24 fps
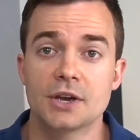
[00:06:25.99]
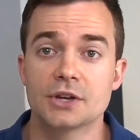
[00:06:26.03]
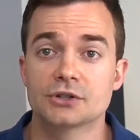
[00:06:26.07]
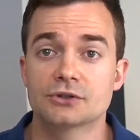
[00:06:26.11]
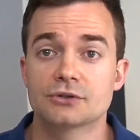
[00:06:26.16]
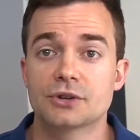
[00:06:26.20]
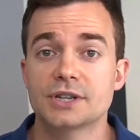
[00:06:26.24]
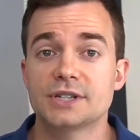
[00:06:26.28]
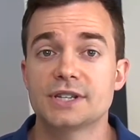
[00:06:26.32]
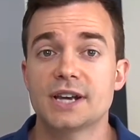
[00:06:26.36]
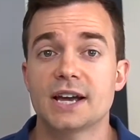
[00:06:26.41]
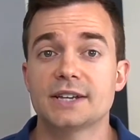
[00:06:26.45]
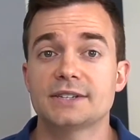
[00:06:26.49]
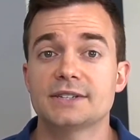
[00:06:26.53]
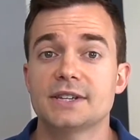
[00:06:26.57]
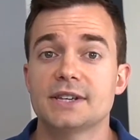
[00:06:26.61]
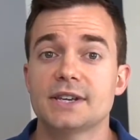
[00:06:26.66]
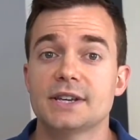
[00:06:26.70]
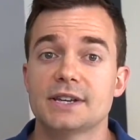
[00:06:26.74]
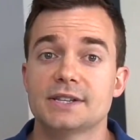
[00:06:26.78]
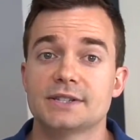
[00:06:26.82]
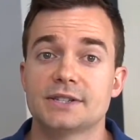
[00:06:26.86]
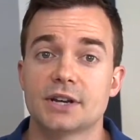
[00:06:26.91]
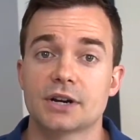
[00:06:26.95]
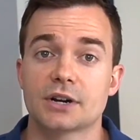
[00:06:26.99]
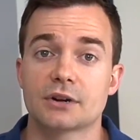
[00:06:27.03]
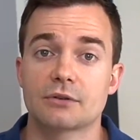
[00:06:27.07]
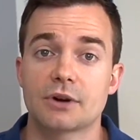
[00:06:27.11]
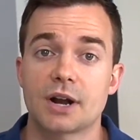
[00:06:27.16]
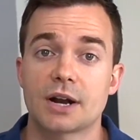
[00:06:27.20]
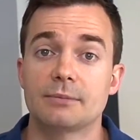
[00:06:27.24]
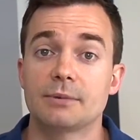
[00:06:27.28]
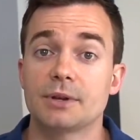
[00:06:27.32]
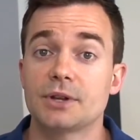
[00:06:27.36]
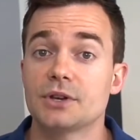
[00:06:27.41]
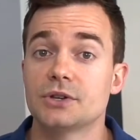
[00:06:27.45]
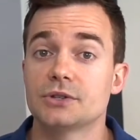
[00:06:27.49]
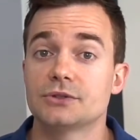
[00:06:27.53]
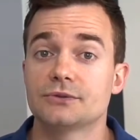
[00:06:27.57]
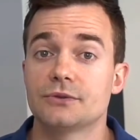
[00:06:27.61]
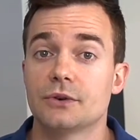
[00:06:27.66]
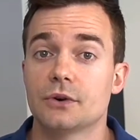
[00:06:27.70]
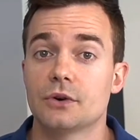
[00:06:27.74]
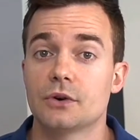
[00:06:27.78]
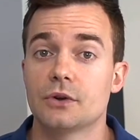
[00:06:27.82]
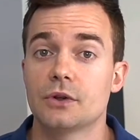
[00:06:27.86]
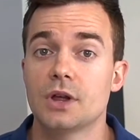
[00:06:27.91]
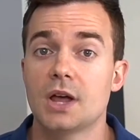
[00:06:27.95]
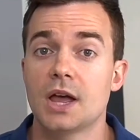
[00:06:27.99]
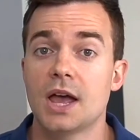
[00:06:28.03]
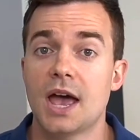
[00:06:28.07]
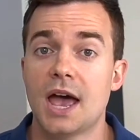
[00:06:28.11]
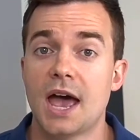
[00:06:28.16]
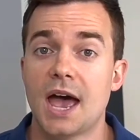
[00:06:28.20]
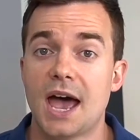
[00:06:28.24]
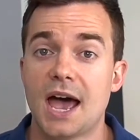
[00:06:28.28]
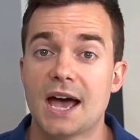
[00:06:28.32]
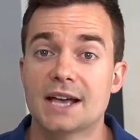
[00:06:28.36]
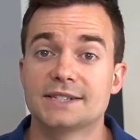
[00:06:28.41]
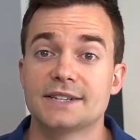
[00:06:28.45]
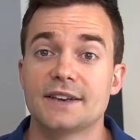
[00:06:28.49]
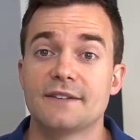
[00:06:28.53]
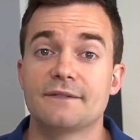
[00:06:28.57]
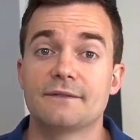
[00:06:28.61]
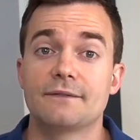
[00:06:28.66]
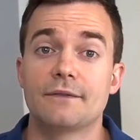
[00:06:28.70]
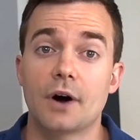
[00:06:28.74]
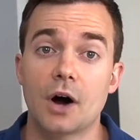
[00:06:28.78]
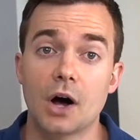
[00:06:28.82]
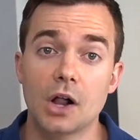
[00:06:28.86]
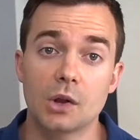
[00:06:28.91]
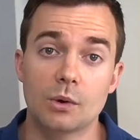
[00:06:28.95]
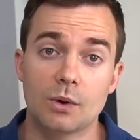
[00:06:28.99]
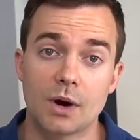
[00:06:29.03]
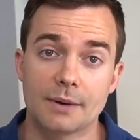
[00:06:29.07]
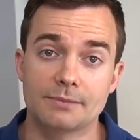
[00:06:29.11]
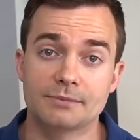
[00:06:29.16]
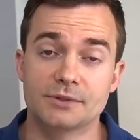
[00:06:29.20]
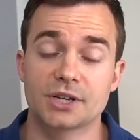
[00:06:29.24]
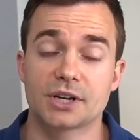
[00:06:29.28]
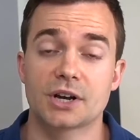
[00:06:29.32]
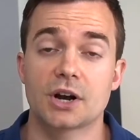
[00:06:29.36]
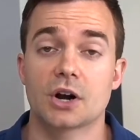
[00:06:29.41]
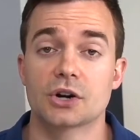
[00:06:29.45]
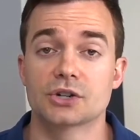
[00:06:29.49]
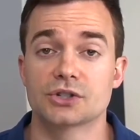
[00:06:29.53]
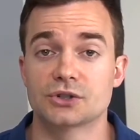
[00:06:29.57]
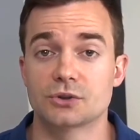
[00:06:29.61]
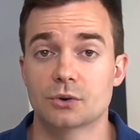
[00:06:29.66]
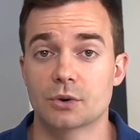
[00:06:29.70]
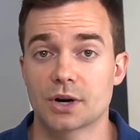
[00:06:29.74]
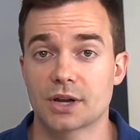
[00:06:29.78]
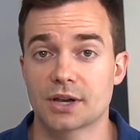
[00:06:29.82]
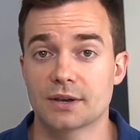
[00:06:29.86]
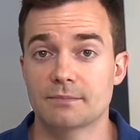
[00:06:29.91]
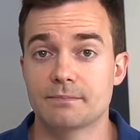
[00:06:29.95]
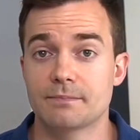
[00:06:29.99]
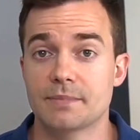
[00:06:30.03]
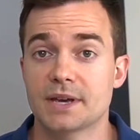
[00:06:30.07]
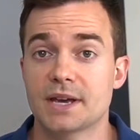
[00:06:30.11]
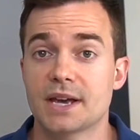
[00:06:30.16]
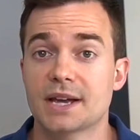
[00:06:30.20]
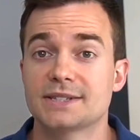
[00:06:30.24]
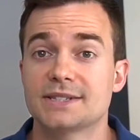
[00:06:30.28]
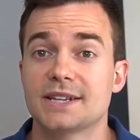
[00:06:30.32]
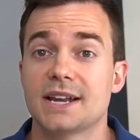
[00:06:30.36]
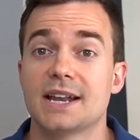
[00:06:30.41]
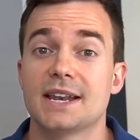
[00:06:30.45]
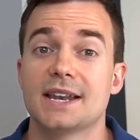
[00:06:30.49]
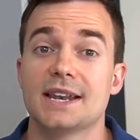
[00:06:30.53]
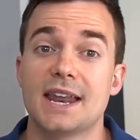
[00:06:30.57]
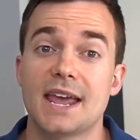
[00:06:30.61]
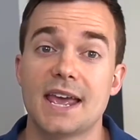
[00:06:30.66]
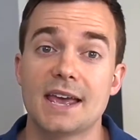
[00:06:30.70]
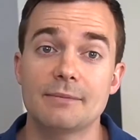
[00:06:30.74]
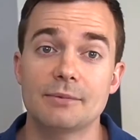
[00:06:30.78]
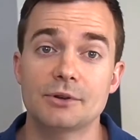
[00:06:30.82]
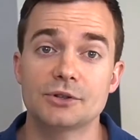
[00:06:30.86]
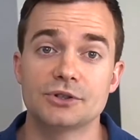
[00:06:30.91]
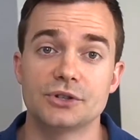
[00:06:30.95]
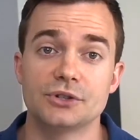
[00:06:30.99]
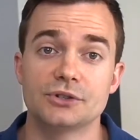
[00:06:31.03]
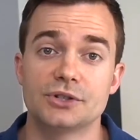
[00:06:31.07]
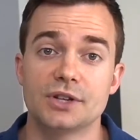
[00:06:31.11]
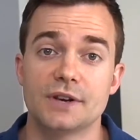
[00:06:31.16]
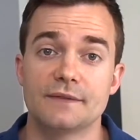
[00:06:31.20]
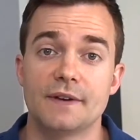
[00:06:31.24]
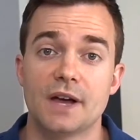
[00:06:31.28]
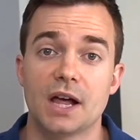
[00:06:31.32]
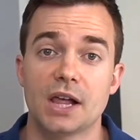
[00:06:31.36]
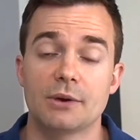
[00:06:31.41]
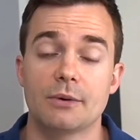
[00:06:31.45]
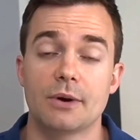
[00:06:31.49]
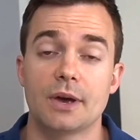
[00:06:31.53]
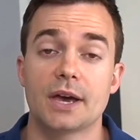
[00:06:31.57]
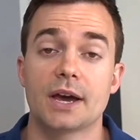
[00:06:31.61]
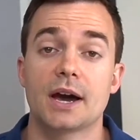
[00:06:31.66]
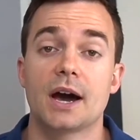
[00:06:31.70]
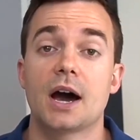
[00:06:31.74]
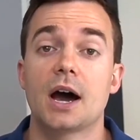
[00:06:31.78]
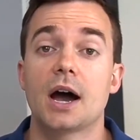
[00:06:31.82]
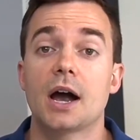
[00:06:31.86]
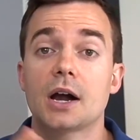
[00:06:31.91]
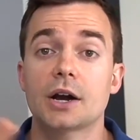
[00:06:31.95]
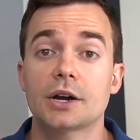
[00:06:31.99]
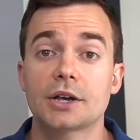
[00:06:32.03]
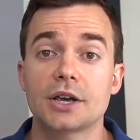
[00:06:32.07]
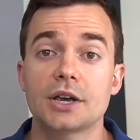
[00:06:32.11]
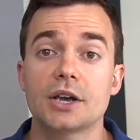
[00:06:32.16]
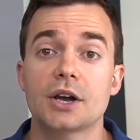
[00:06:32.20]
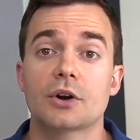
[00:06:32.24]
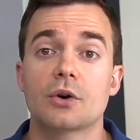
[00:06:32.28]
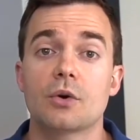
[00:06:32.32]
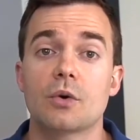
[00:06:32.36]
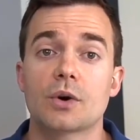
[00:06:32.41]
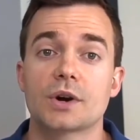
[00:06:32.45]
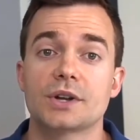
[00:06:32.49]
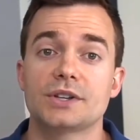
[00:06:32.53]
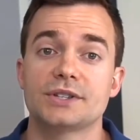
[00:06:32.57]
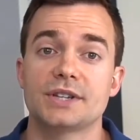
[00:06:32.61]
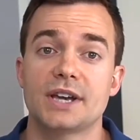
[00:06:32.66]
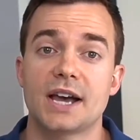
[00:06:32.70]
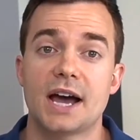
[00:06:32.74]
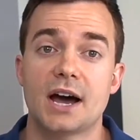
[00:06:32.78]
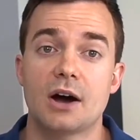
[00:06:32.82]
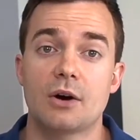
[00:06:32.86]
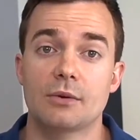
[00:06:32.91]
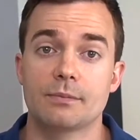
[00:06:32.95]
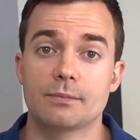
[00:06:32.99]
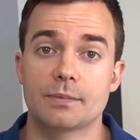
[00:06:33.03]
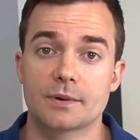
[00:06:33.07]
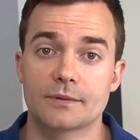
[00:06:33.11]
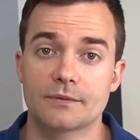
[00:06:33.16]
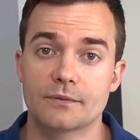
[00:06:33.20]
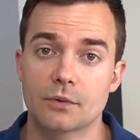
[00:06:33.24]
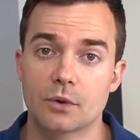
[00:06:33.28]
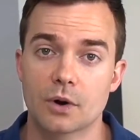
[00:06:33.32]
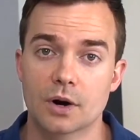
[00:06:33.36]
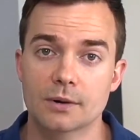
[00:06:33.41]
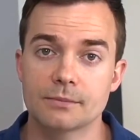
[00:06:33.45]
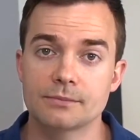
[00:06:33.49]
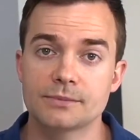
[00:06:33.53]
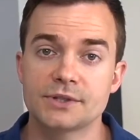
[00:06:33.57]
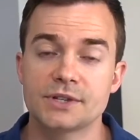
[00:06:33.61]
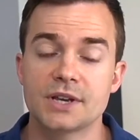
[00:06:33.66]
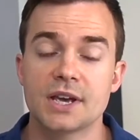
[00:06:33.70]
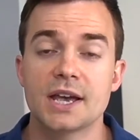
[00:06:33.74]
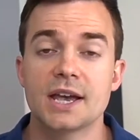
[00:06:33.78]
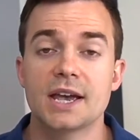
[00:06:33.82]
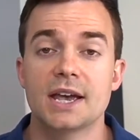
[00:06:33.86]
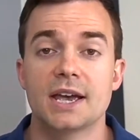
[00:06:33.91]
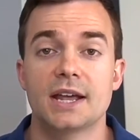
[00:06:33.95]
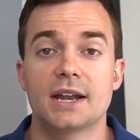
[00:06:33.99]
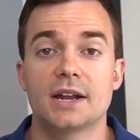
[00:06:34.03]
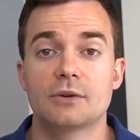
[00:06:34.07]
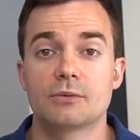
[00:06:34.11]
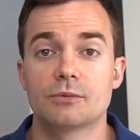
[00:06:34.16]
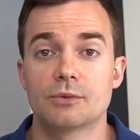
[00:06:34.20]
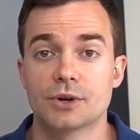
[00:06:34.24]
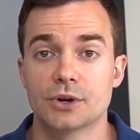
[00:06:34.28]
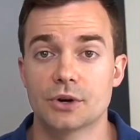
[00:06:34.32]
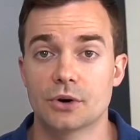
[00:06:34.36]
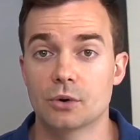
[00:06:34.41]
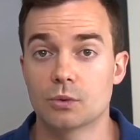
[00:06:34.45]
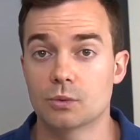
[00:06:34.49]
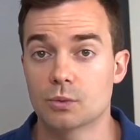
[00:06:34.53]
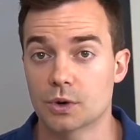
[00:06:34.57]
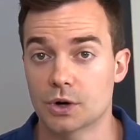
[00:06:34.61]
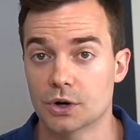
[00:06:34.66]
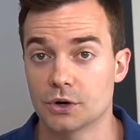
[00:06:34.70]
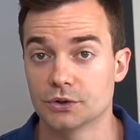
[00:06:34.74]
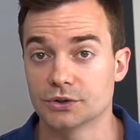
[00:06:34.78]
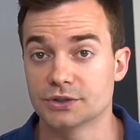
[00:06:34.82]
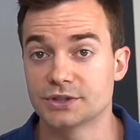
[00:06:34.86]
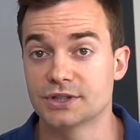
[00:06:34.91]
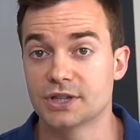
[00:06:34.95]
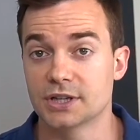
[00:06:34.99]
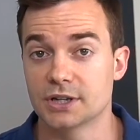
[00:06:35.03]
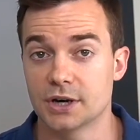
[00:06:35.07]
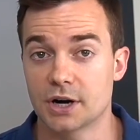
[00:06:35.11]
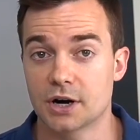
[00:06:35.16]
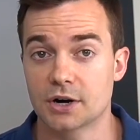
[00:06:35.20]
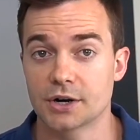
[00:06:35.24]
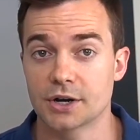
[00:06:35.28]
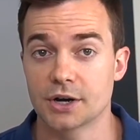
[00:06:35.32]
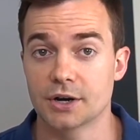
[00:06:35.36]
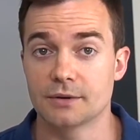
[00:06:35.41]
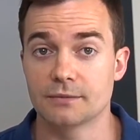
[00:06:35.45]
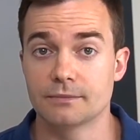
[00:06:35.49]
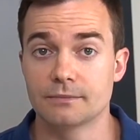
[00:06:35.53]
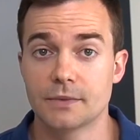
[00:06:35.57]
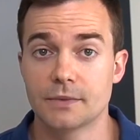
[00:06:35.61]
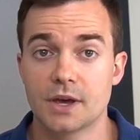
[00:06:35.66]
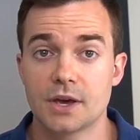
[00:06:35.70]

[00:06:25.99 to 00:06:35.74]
Tree testing is an incredibly useful as a follow-up to card sorting because it enables you to evaluate a hierarchy according to how it performs in a real-world scenario,